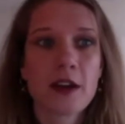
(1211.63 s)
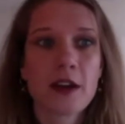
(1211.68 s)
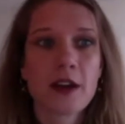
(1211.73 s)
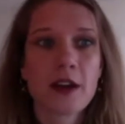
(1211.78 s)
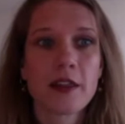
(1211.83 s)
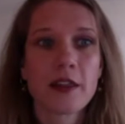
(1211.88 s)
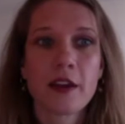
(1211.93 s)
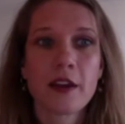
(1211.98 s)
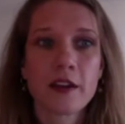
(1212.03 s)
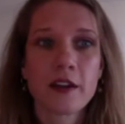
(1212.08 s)

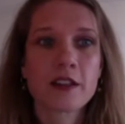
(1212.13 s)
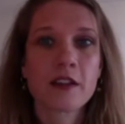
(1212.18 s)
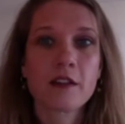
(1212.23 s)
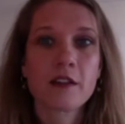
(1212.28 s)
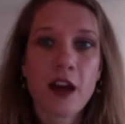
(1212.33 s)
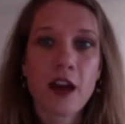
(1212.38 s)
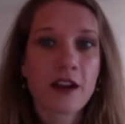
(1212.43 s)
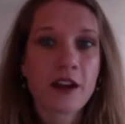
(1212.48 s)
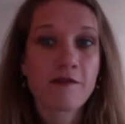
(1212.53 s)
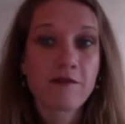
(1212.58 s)
There's a lot
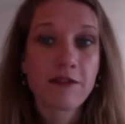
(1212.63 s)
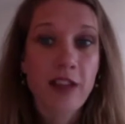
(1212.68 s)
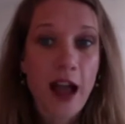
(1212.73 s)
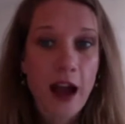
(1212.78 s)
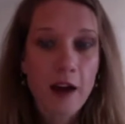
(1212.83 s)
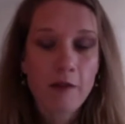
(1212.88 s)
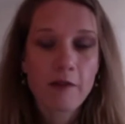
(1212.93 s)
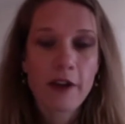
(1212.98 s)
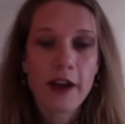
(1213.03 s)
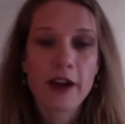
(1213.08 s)
of flat
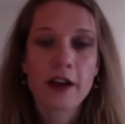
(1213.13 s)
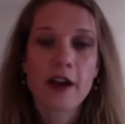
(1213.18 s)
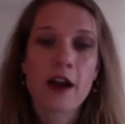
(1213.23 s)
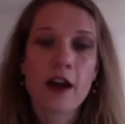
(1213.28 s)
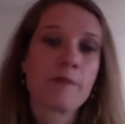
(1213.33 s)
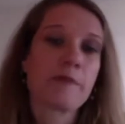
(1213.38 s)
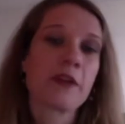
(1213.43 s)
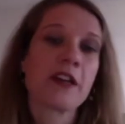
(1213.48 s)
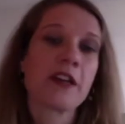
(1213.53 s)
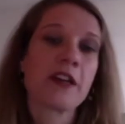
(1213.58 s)
rate
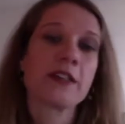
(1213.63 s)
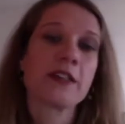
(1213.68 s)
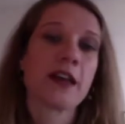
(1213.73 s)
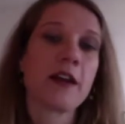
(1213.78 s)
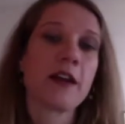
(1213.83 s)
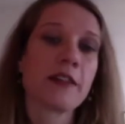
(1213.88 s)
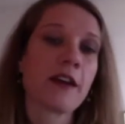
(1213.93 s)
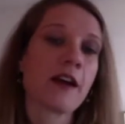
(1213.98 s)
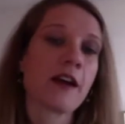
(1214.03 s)
companies out there